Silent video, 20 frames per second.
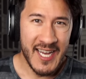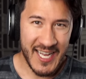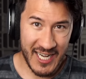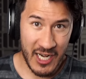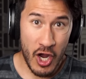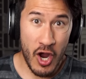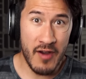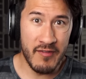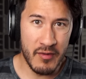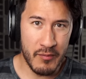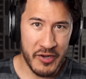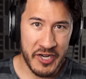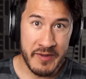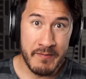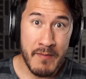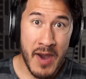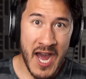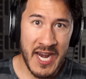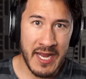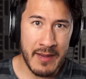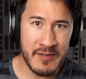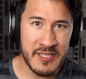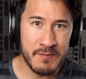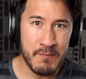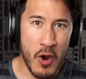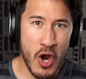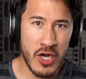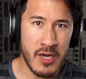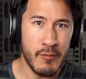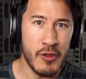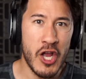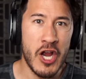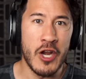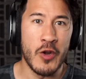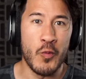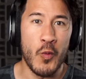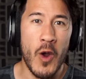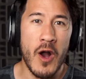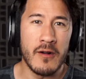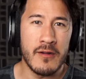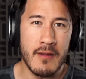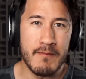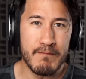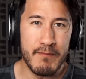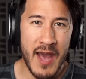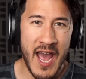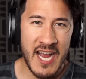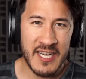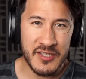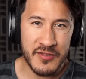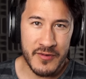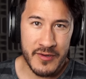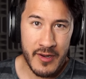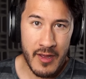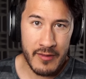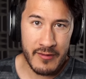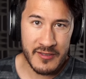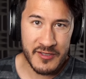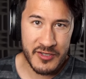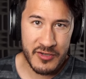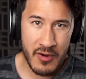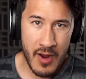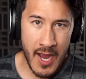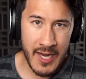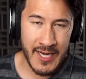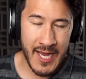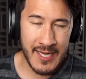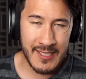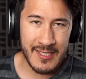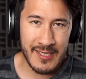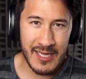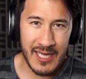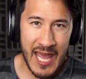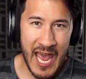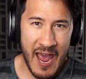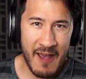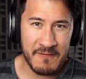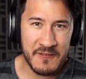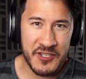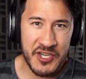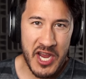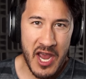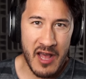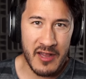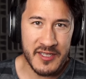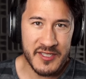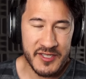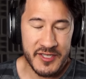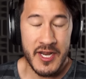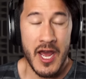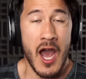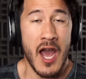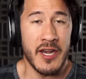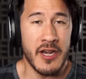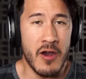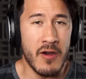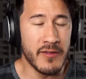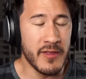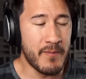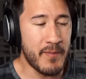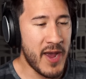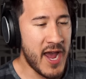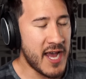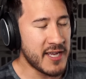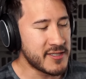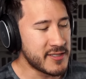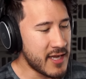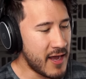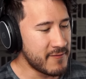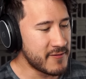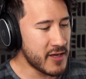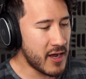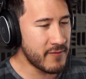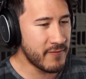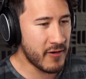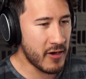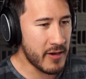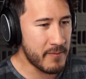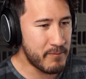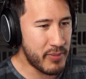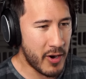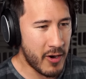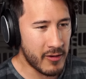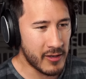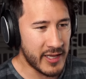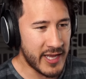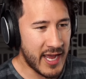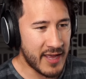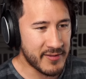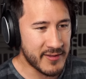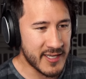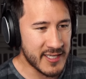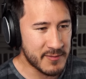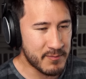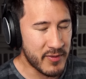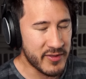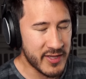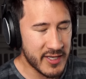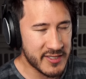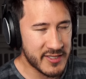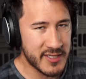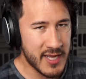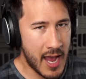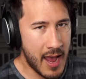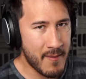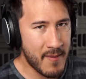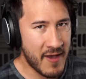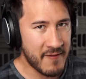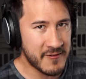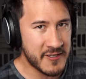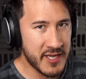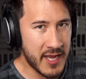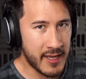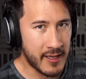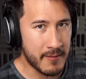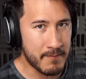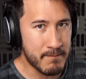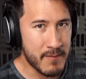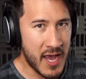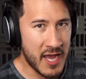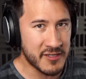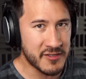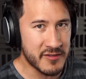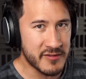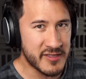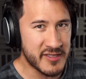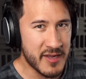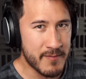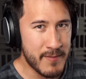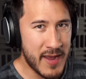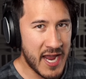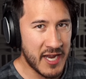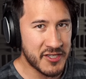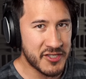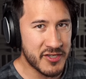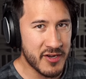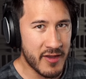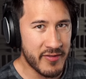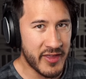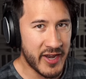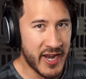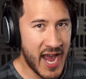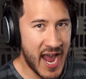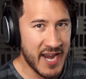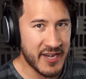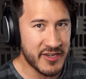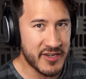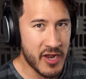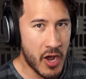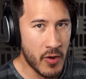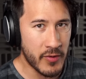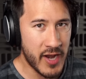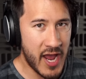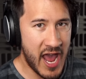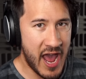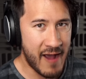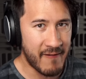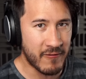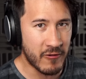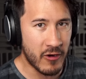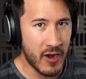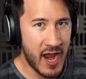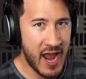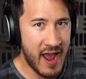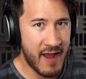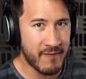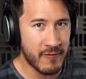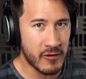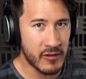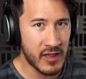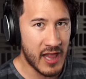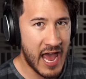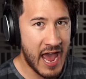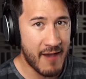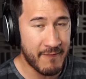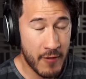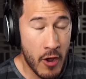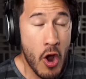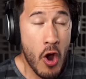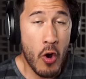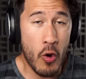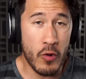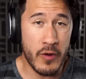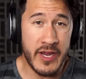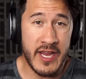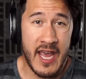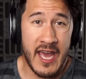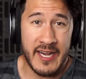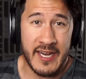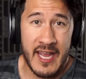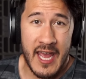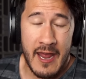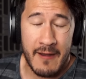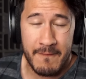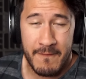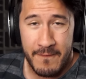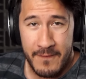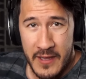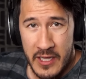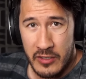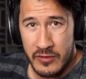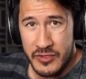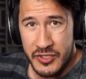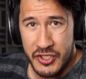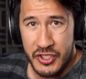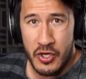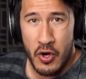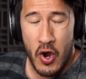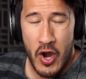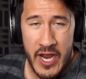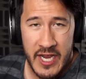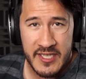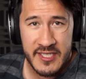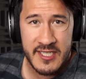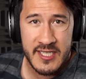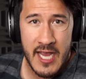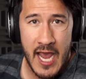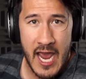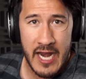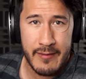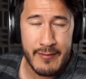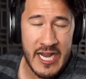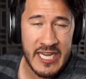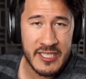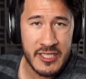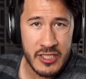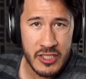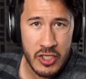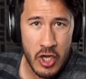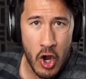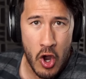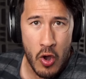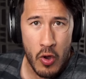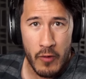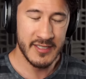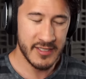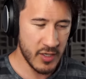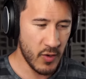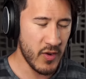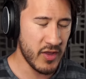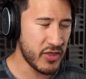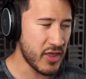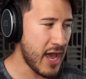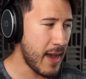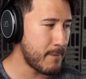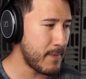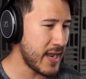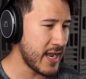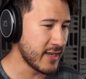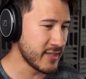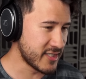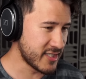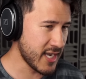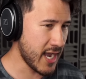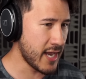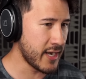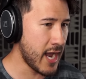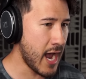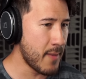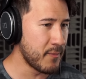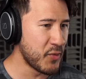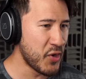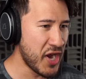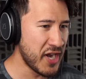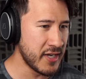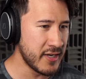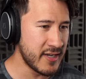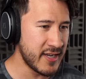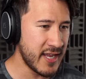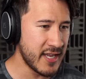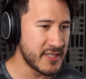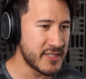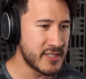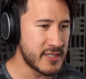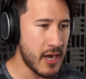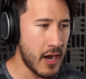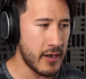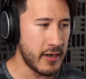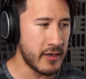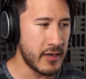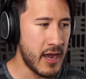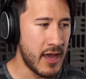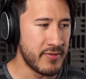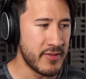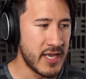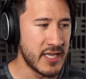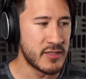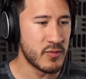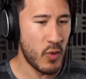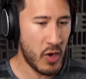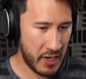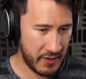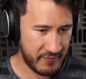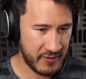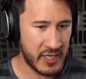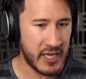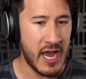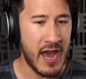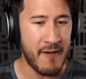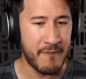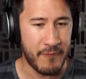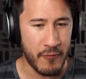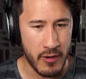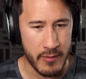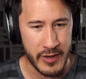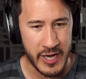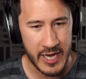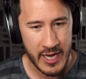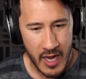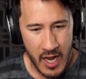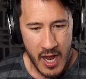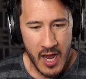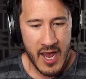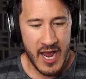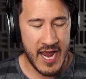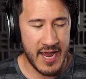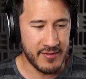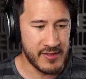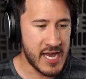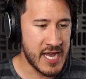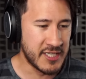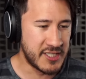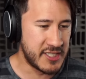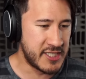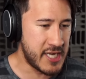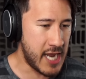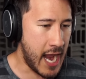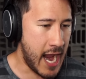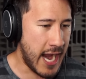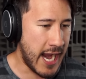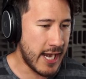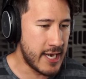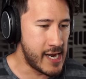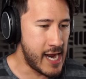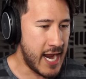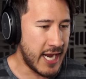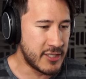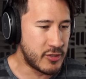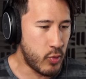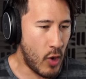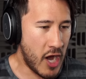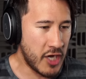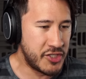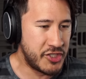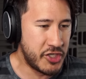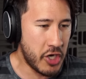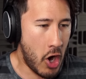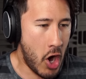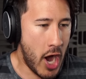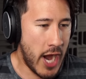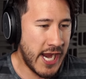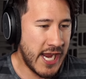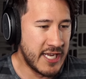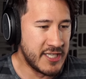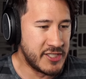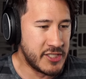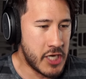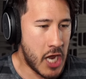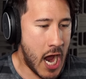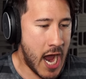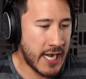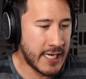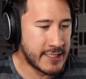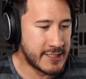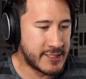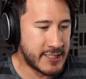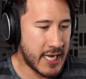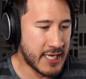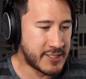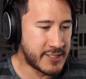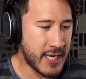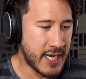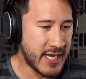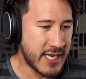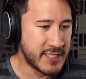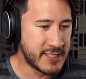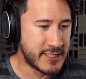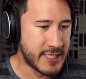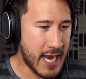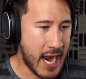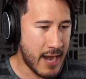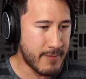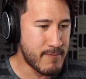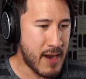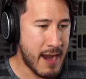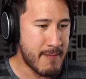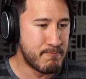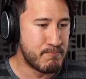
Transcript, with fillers: Hello, everybody. My name is Markiplier, and welcome back to another Try Not to Laugh challenge. Now, I know in the past I've done very poorly at this, but this time I've taken measures to make sure that I don't ever, ever laugh or yet again feel joy inside of my soul. So, with that being said, I'm ready to get started on this. What have you got for me in this day and age where joy is non existent inside my